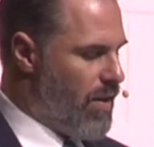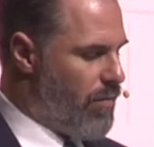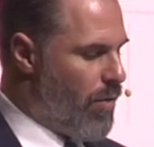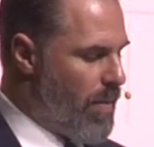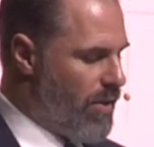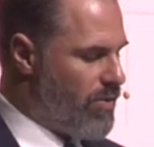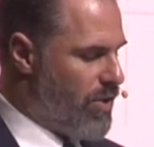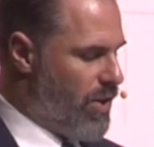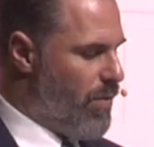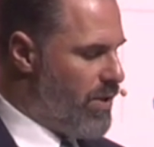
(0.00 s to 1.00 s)
from
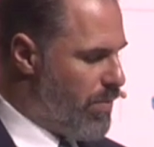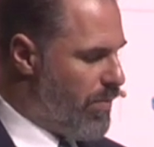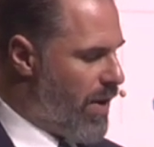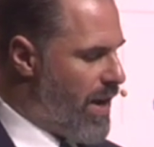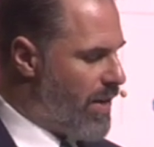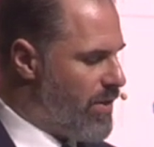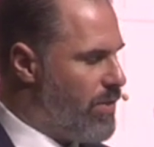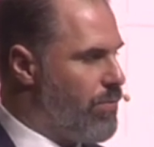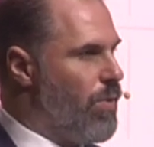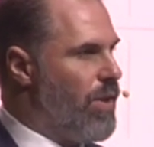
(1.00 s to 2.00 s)
us to you, is to provide
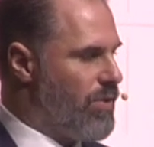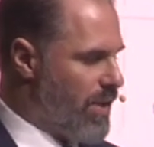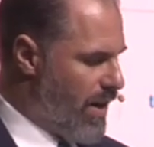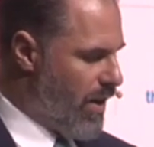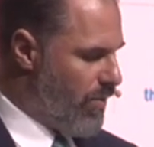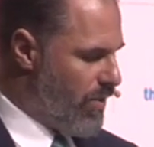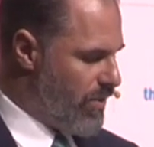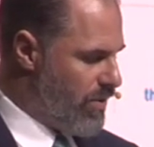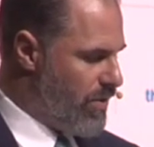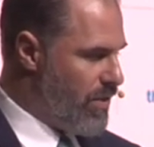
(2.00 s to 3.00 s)
access for all those
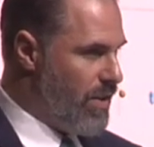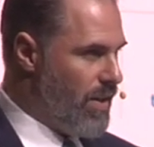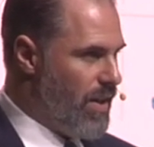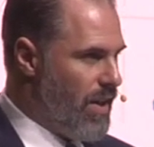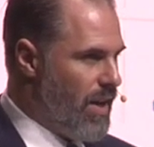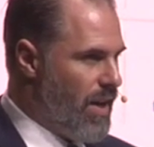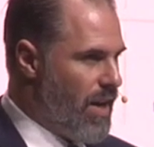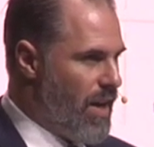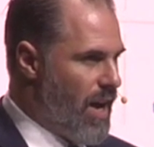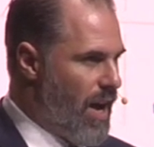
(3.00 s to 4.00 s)
stakeholders.
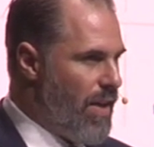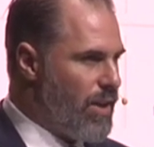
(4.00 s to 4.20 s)
And